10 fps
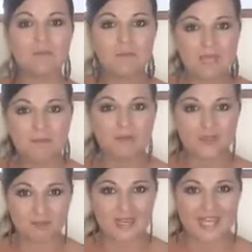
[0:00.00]
people
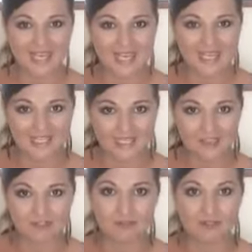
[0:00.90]
speaking
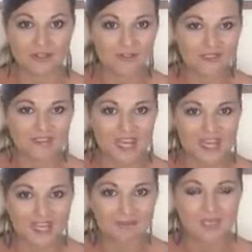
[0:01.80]
English for a long
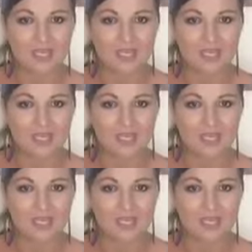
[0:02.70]
time.